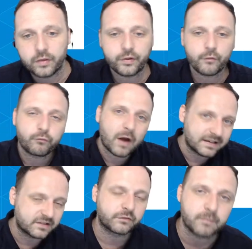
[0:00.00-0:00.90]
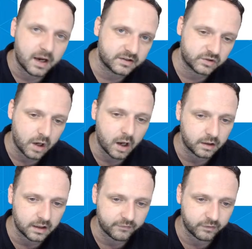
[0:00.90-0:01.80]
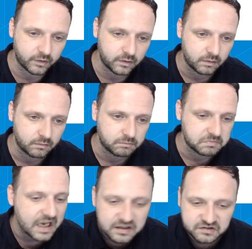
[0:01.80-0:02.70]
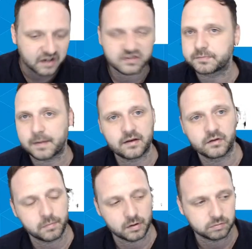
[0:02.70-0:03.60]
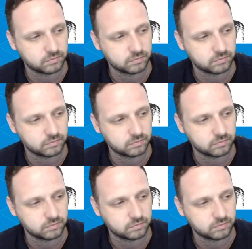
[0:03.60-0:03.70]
The rest of my starting 11 is expendable.